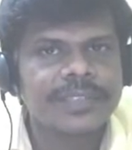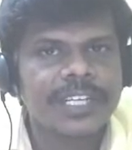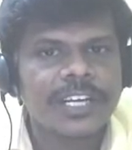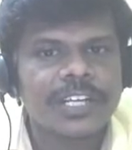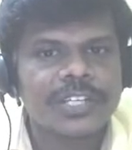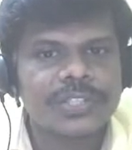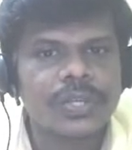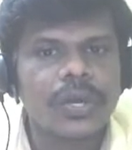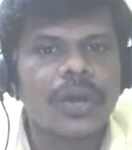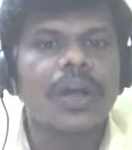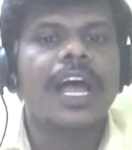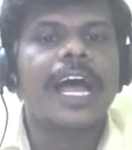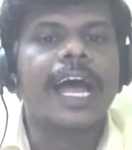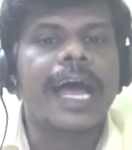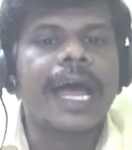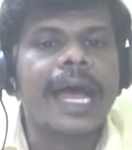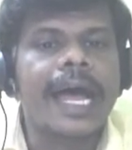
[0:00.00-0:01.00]
So,
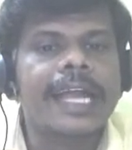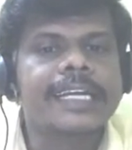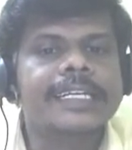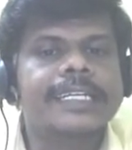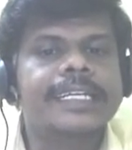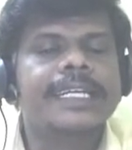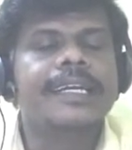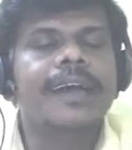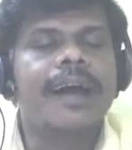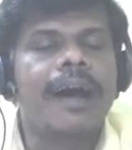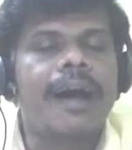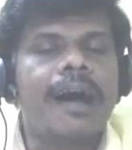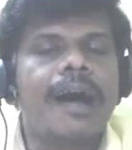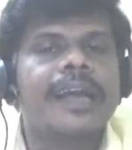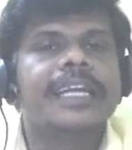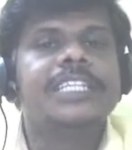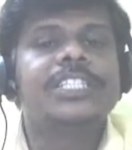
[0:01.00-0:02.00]

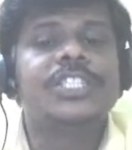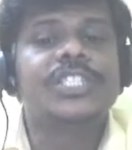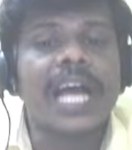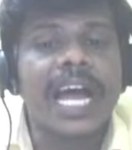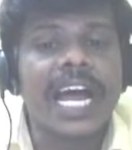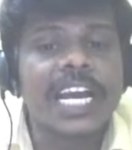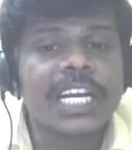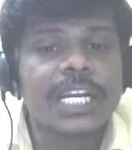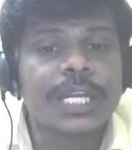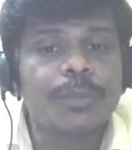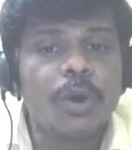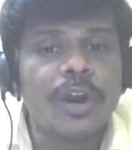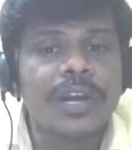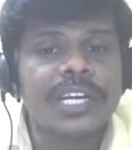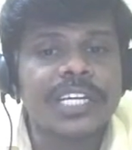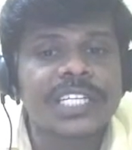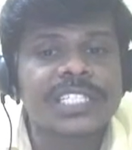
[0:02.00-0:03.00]
anti-RH
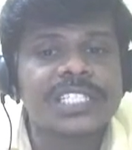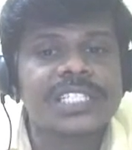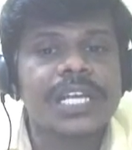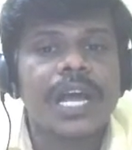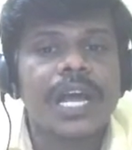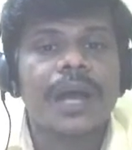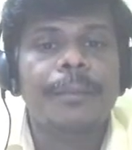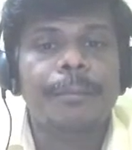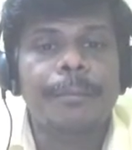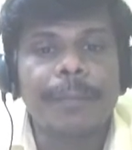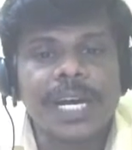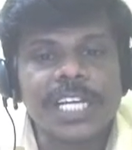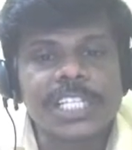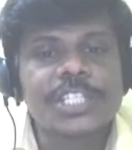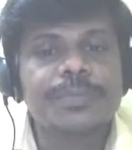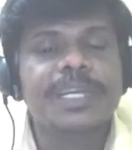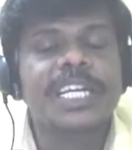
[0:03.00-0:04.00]
antibodies
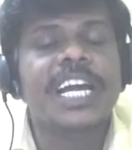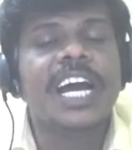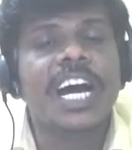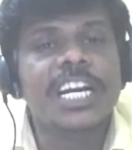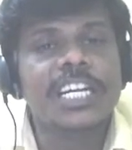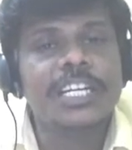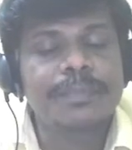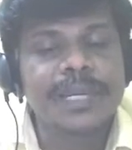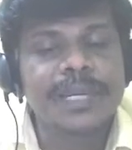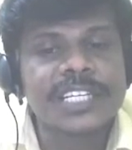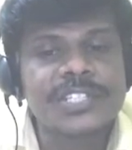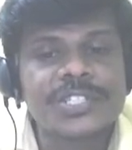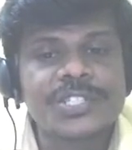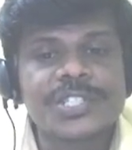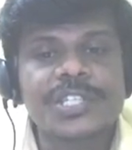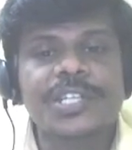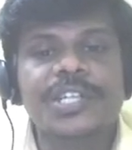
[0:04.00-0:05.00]
must be
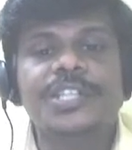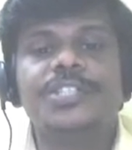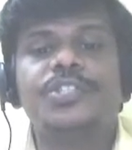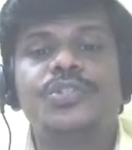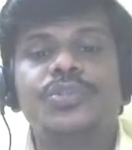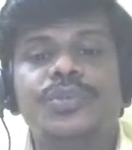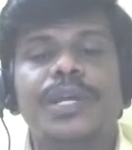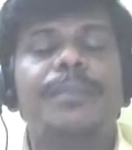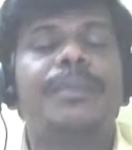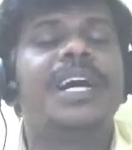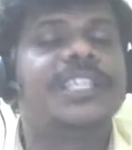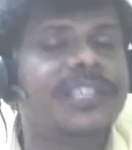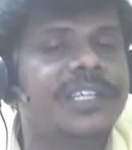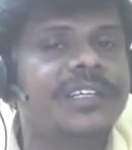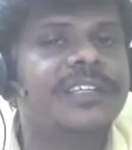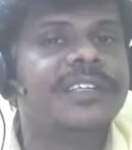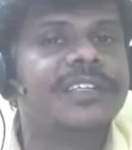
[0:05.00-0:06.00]
administered to the
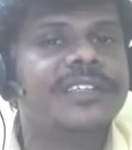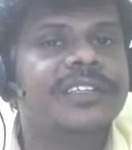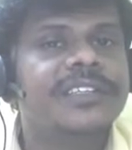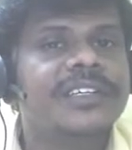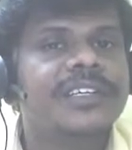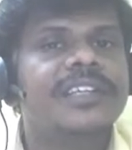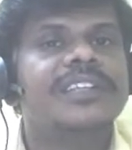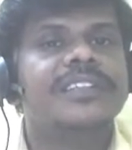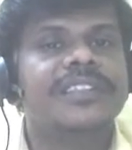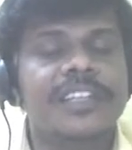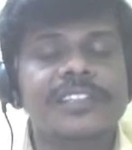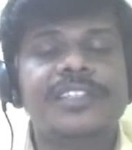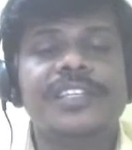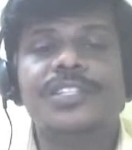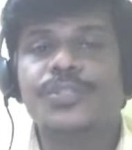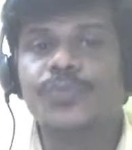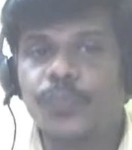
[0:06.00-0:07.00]
mother. This
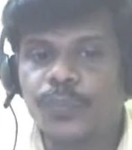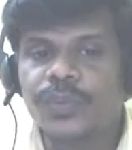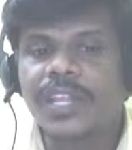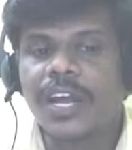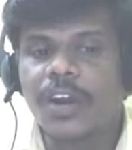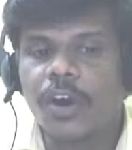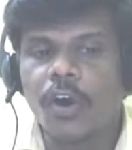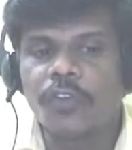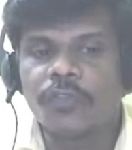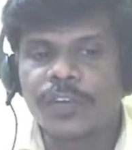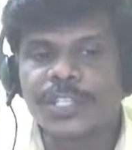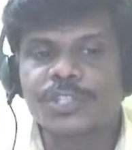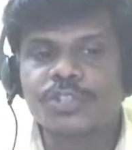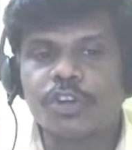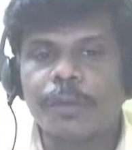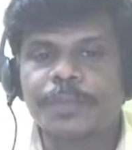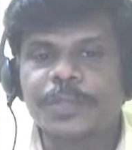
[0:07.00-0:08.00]
is the first
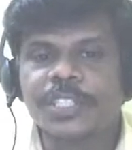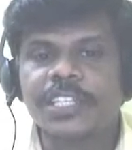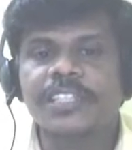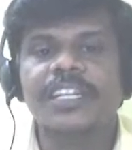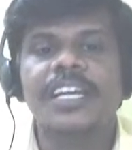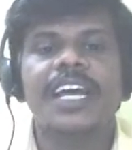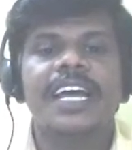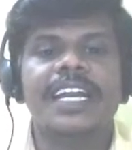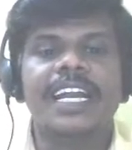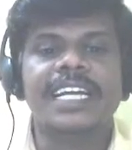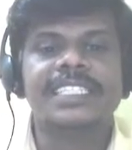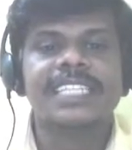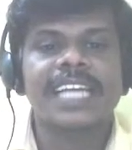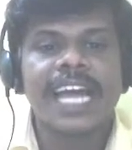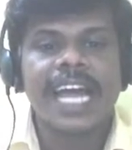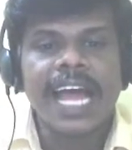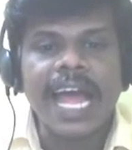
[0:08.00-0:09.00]
option. Next,
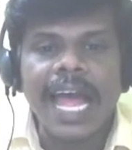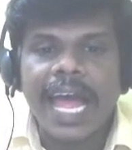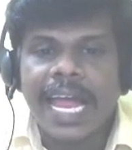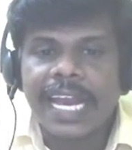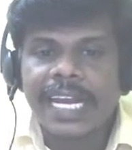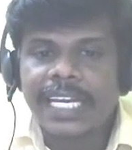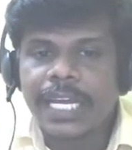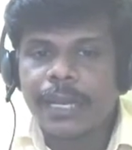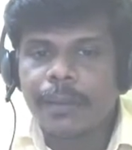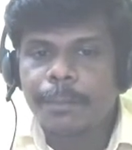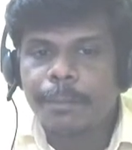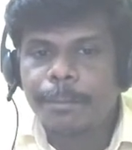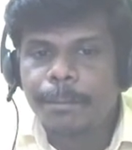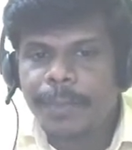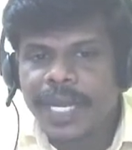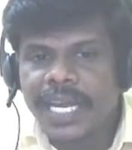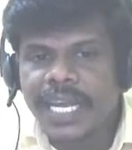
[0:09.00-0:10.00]

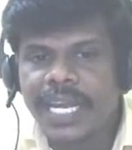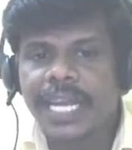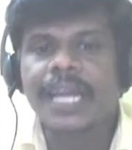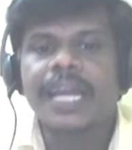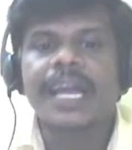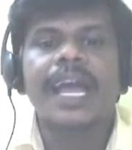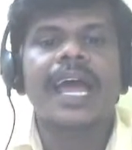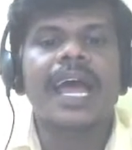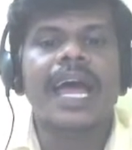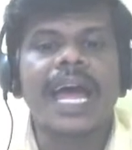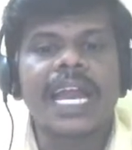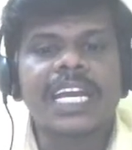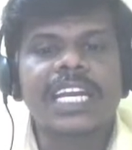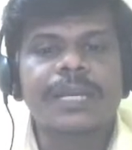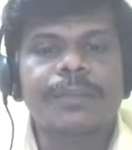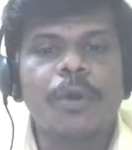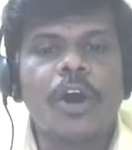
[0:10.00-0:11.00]
anti-B
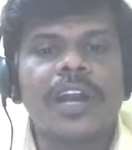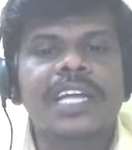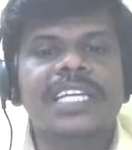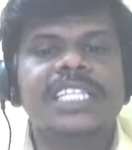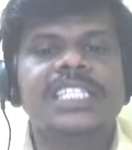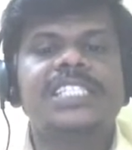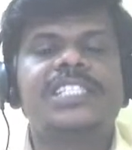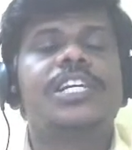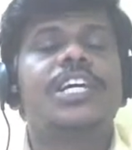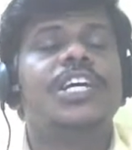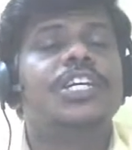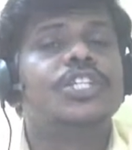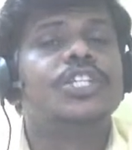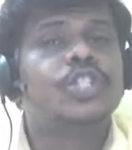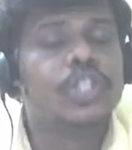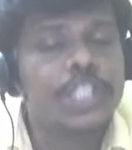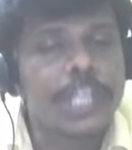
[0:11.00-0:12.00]
antibodies
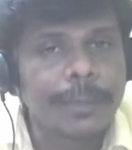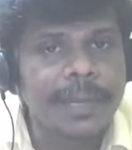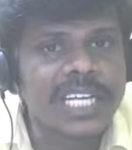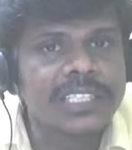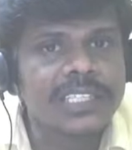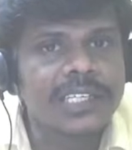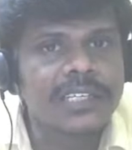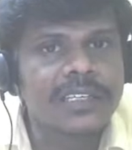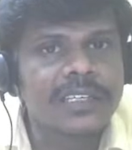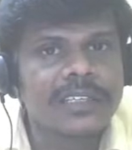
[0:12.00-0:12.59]
to the mother.